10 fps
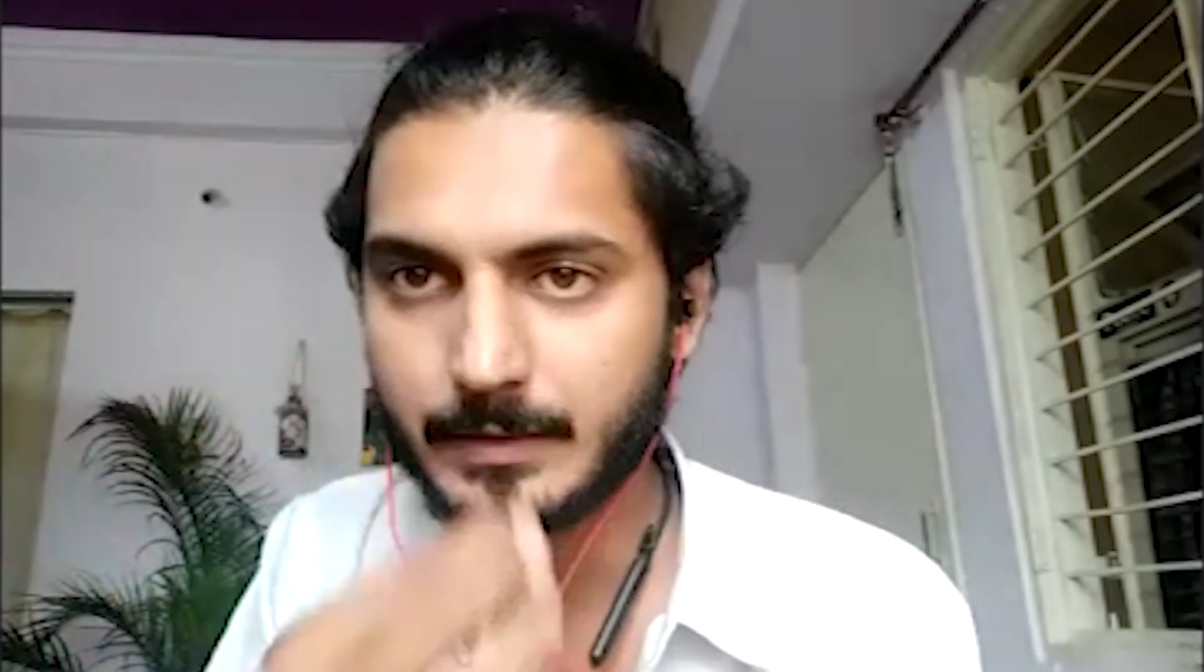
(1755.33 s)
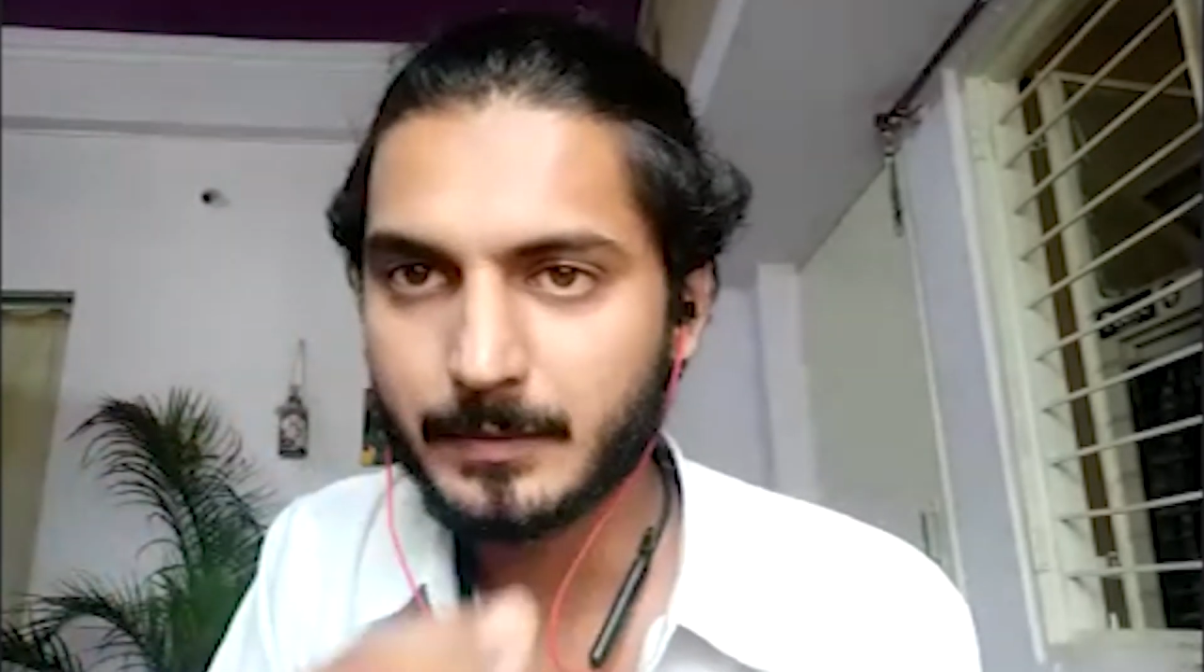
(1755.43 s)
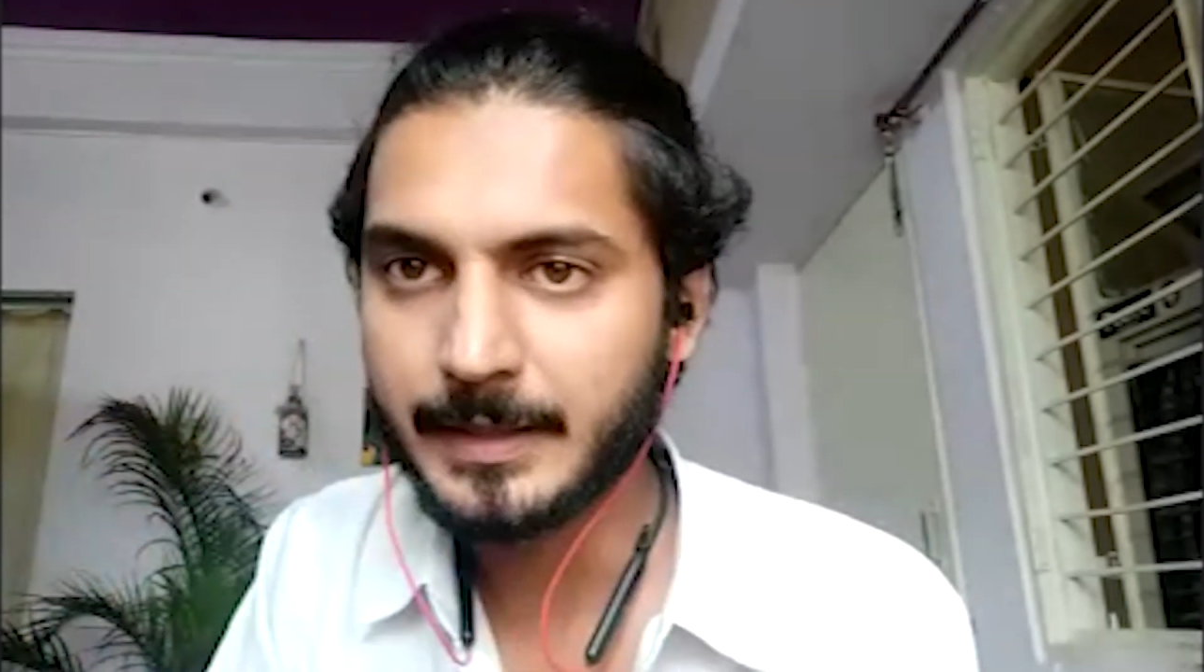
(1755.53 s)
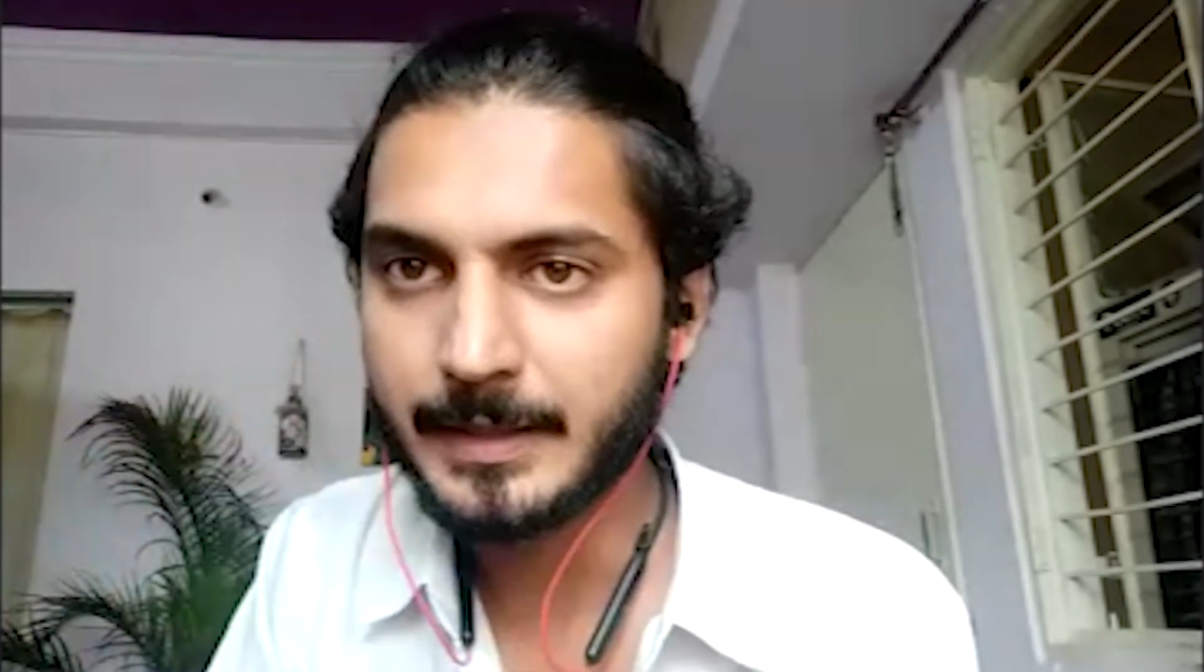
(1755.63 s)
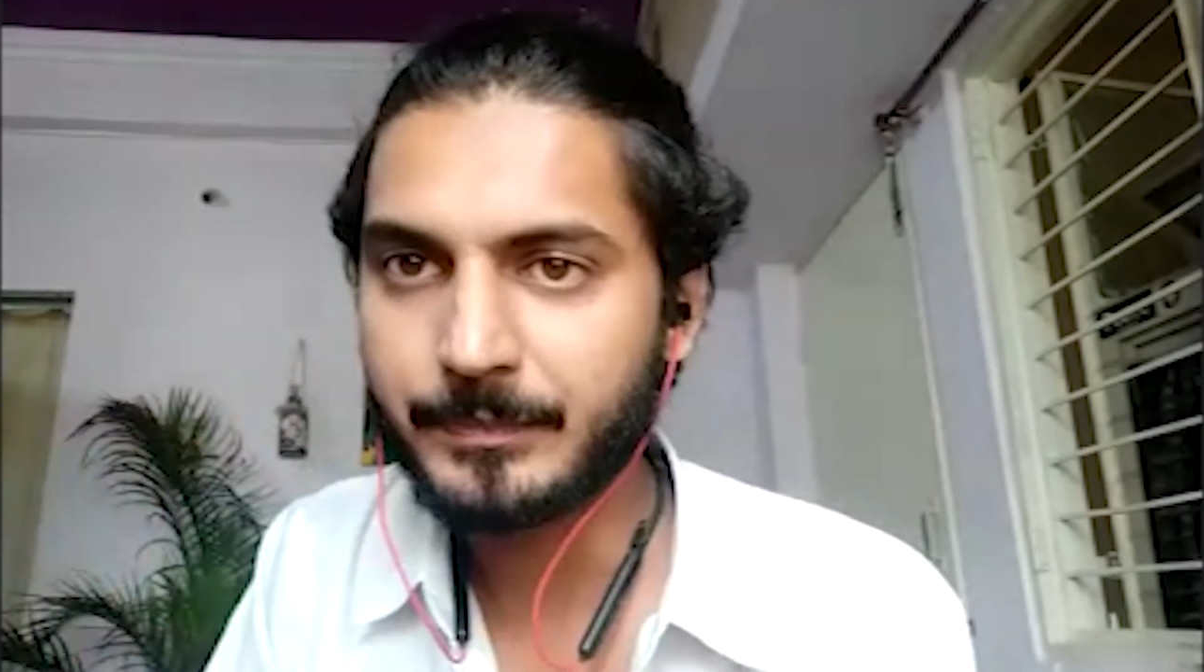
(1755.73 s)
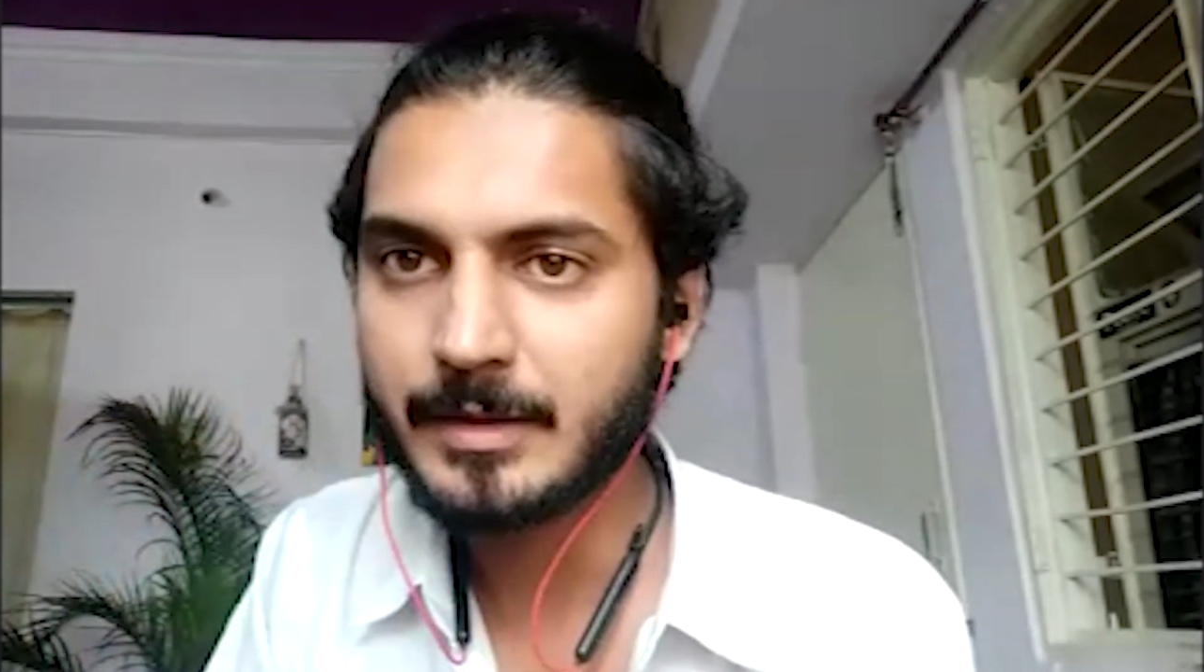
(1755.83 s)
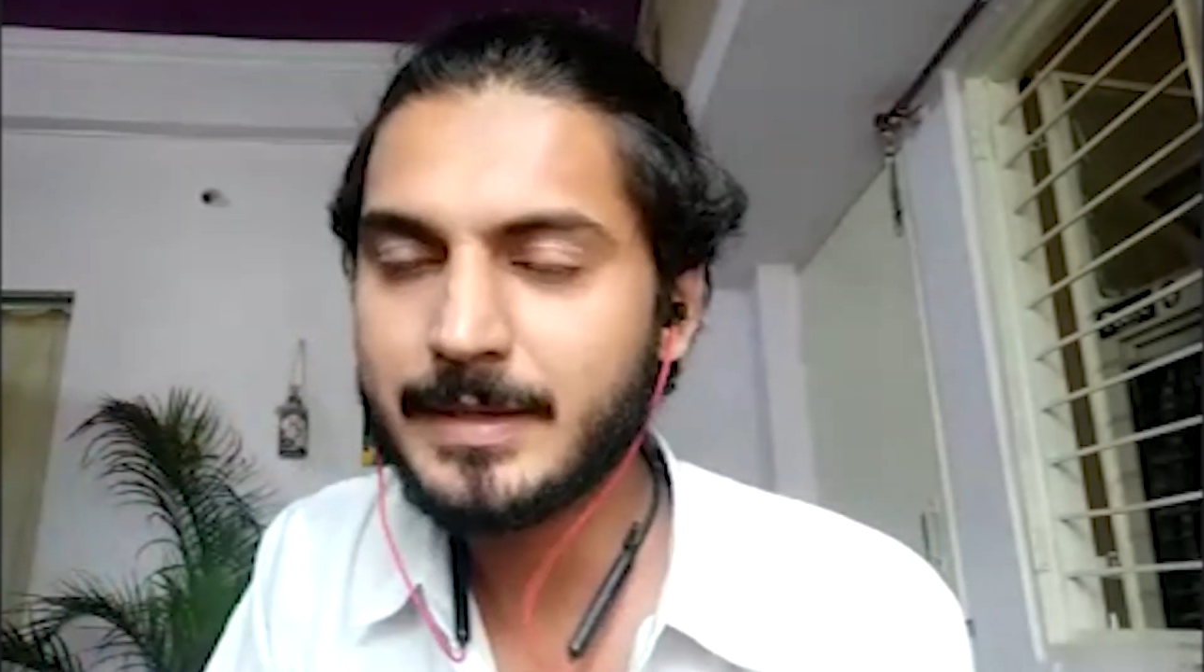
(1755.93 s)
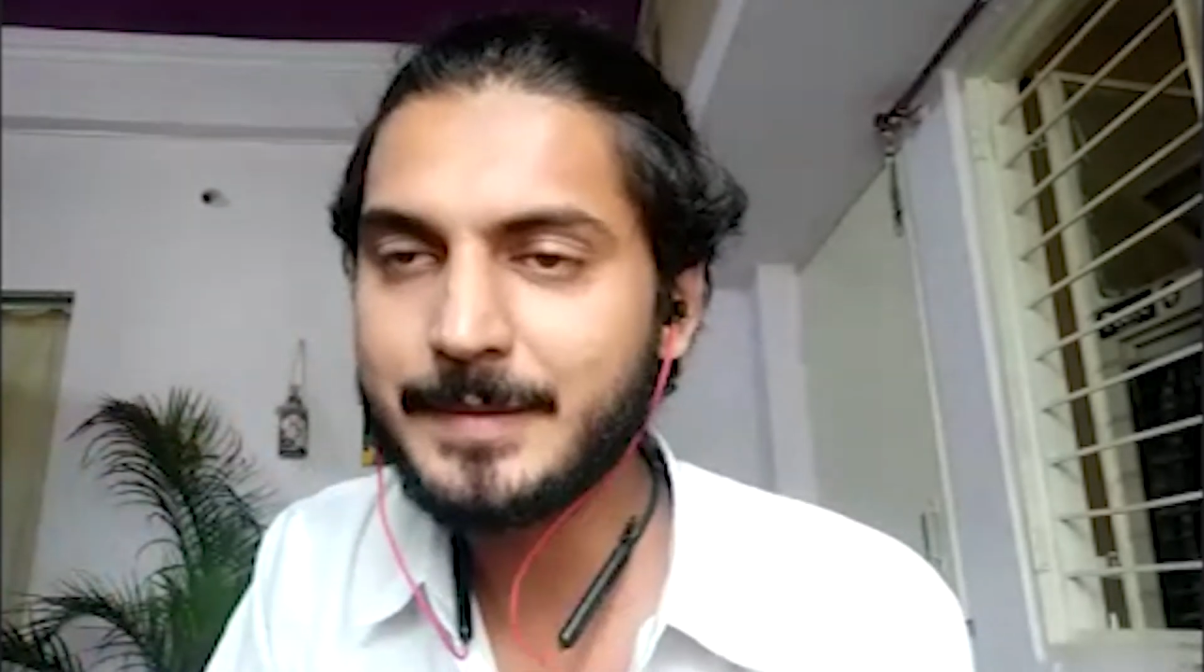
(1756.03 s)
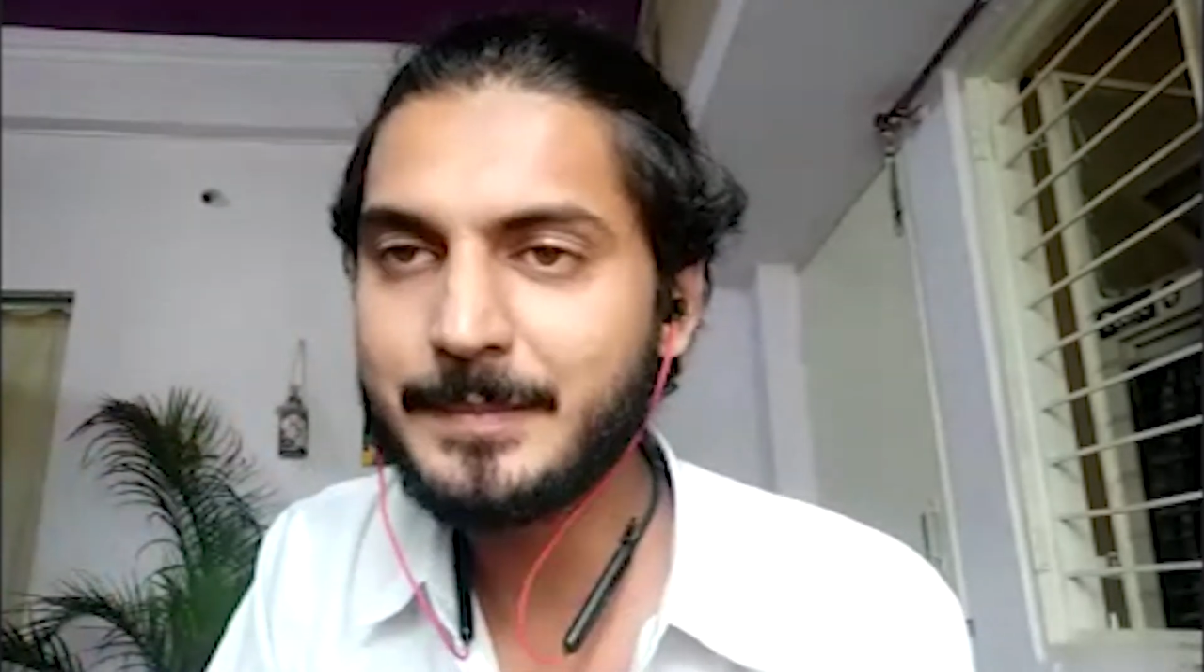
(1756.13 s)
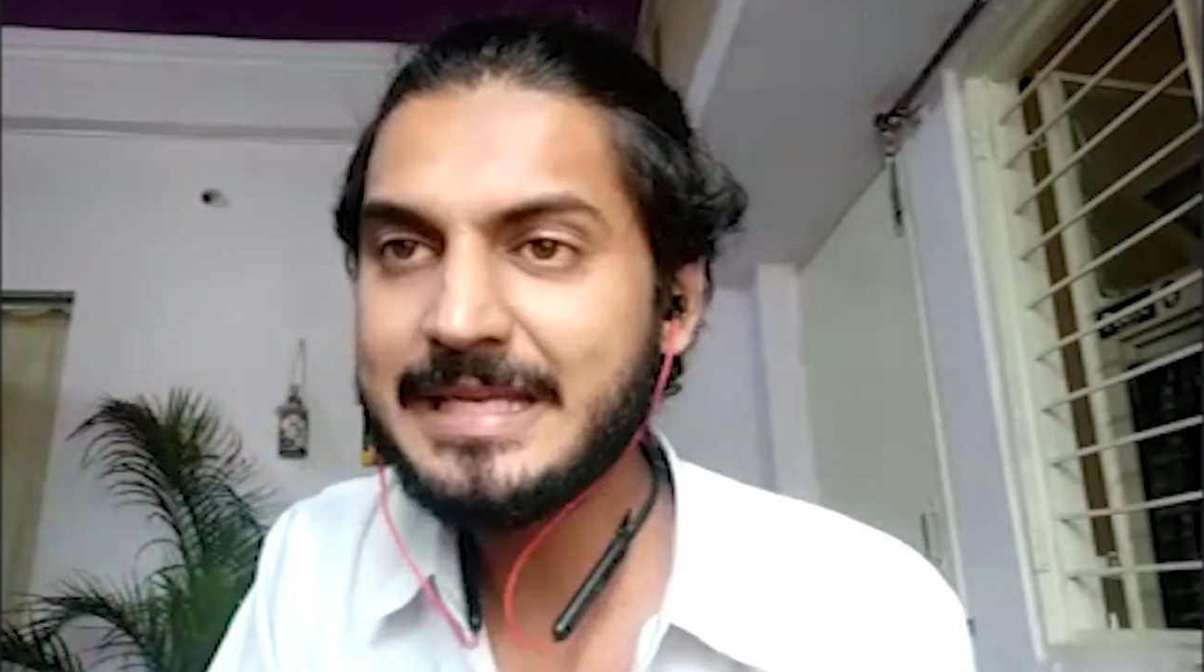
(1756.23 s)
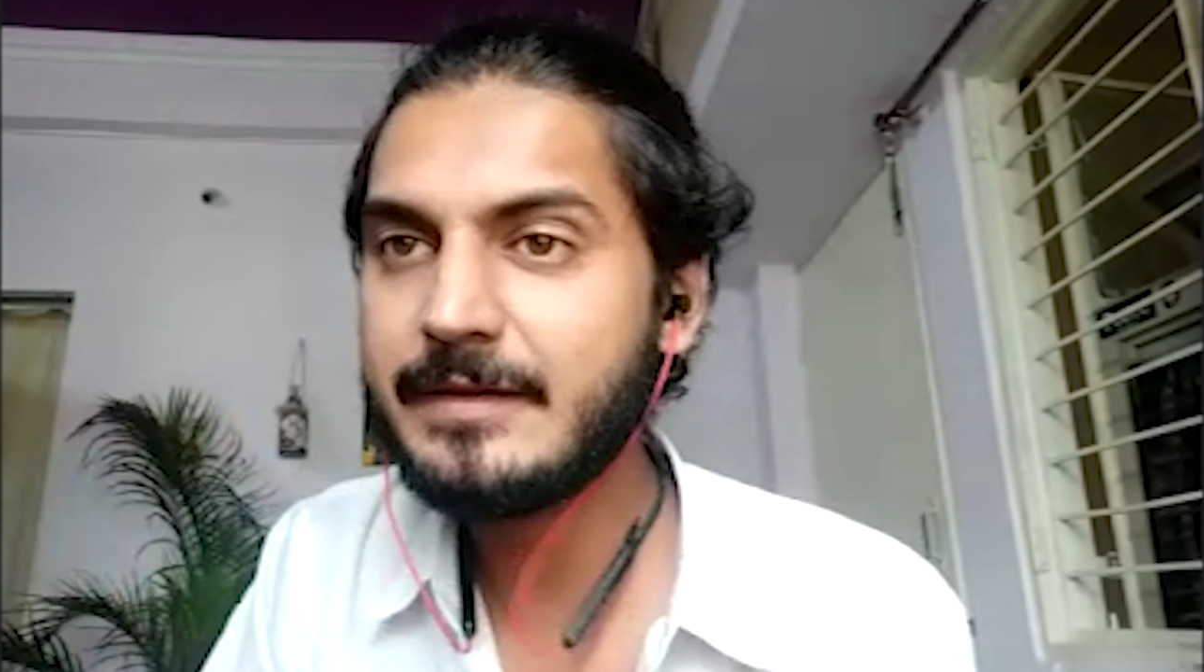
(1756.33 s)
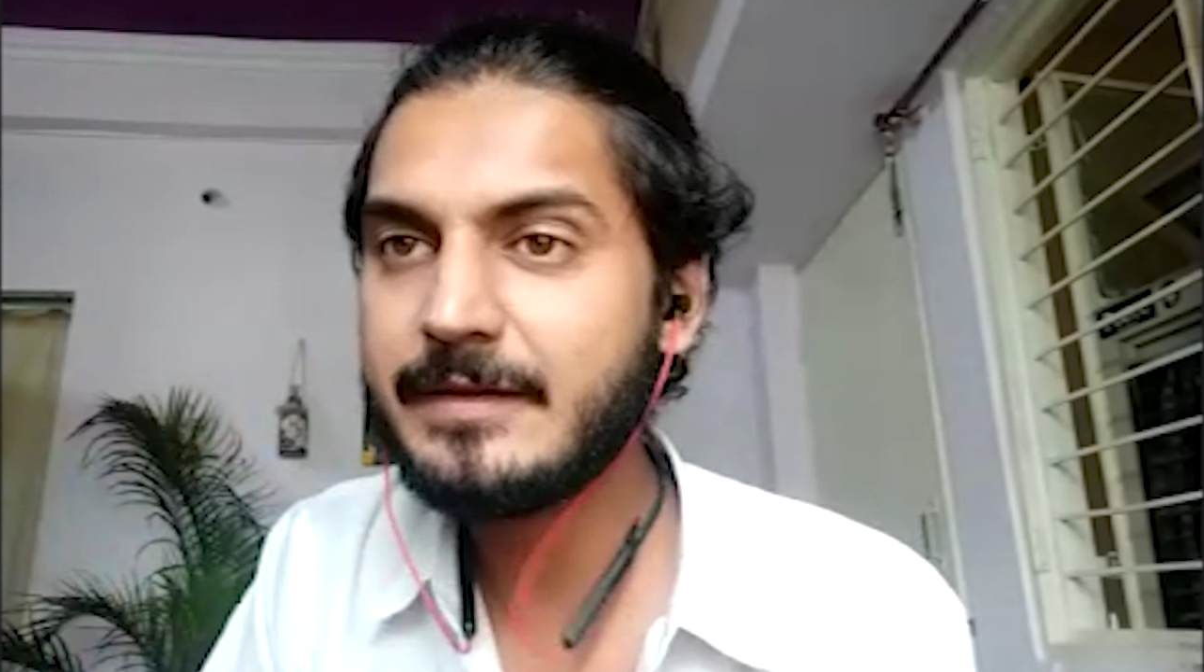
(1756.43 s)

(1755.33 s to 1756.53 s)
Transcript: Okay, but being